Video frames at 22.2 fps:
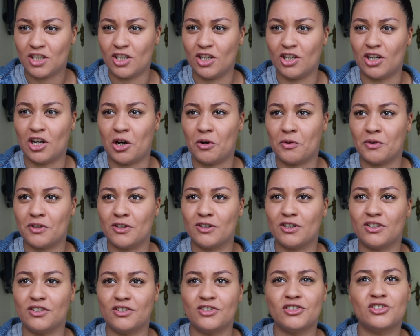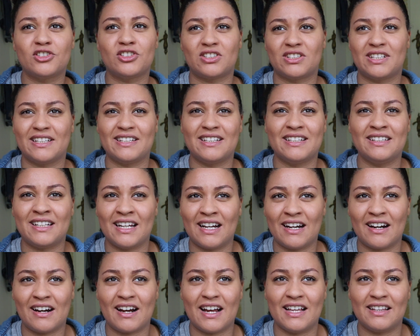You know, you you're just sitting
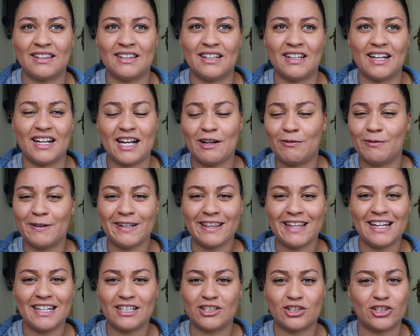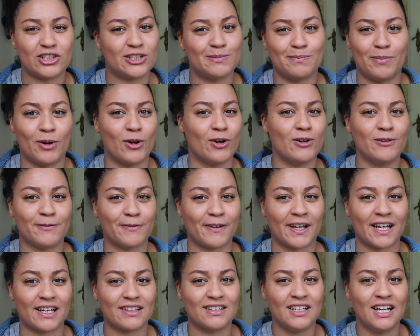there and everything is just
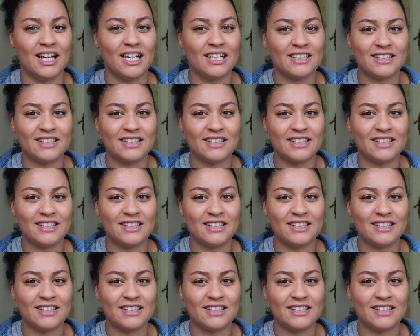perfect.